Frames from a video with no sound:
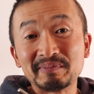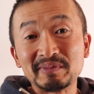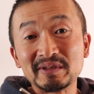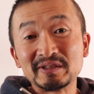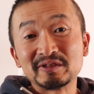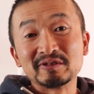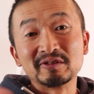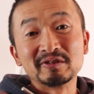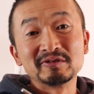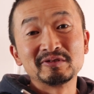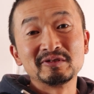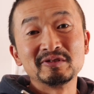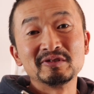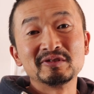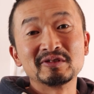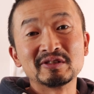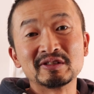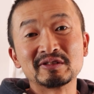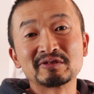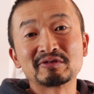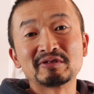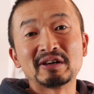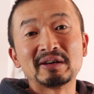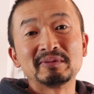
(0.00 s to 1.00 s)
Be sure to
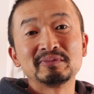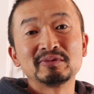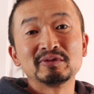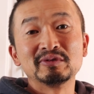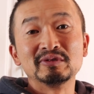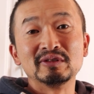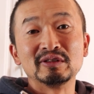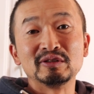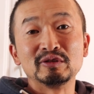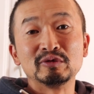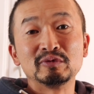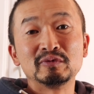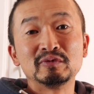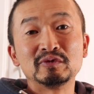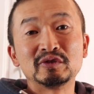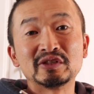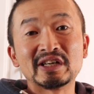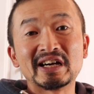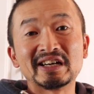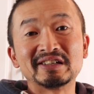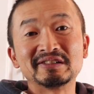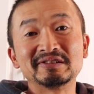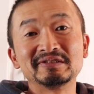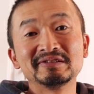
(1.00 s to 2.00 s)
subscribe to the YouTube
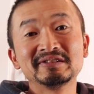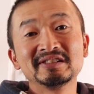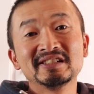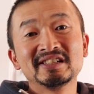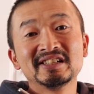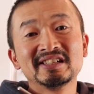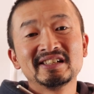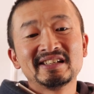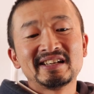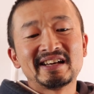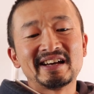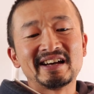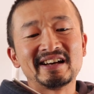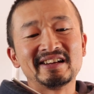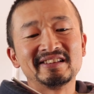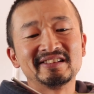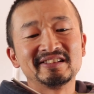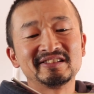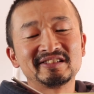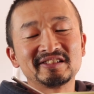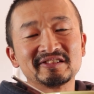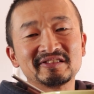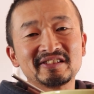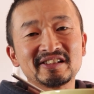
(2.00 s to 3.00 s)
channel,
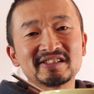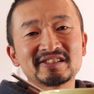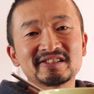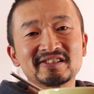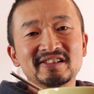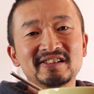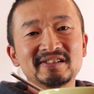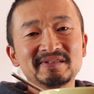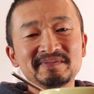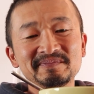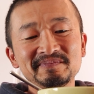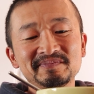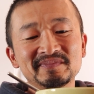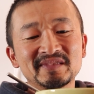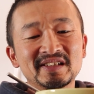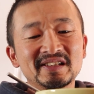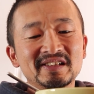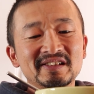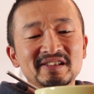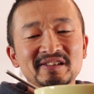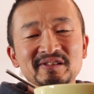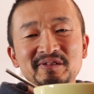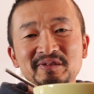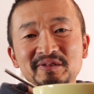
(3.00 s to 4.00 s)
and until next time,
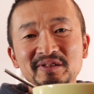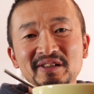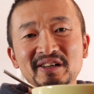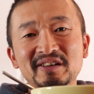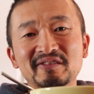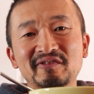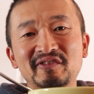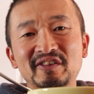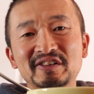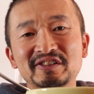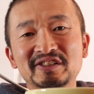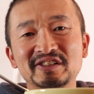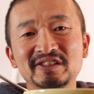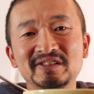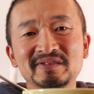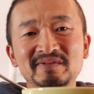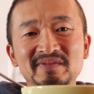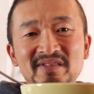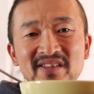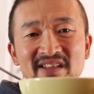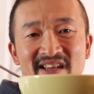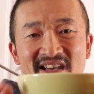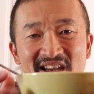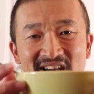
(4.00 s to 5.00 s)
good luck
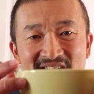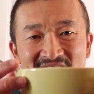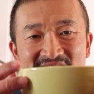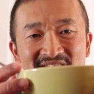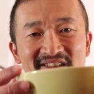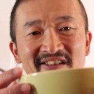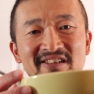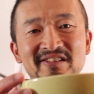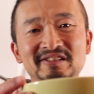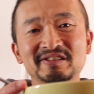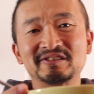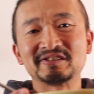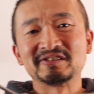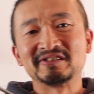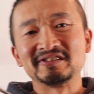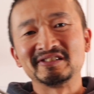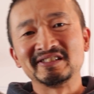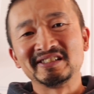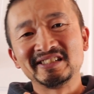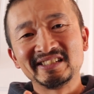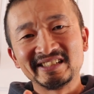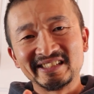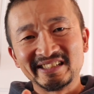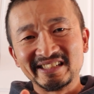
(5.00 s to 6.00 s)
fishing and
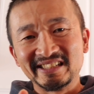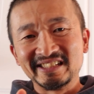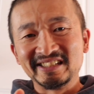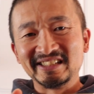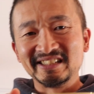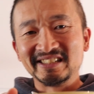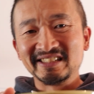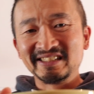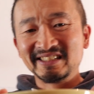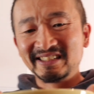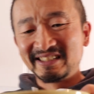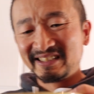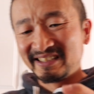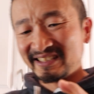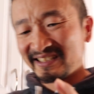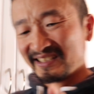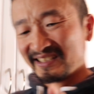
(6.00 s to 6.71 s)
enjoy eating.